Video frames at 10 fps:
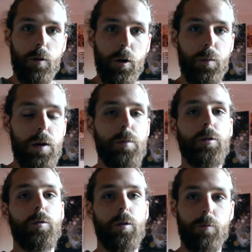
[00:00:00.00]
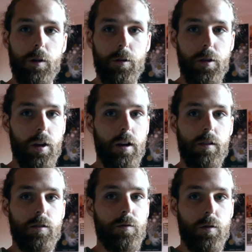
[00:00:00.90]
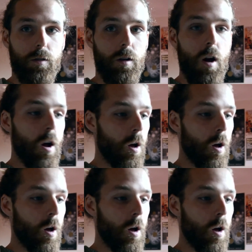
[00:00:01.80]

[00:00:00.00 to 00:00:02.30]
real people doing real things for